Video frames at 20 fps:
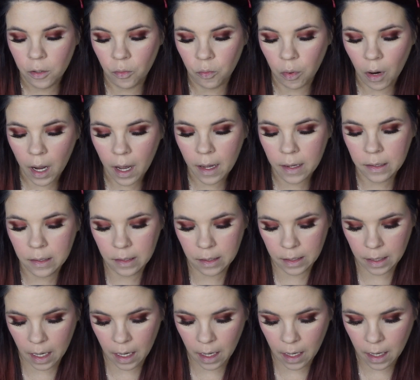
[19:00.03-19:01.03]

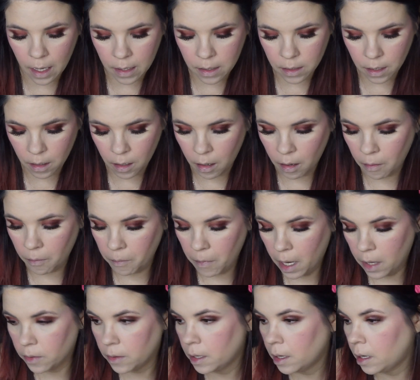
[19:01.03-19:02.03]
rest, and
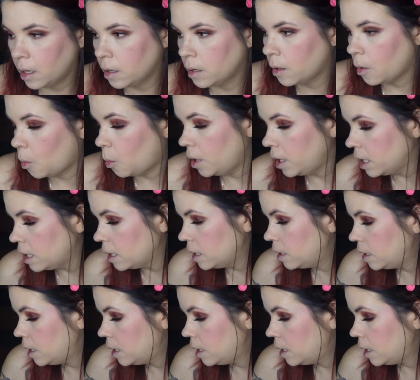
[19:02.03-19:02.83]
then we didn't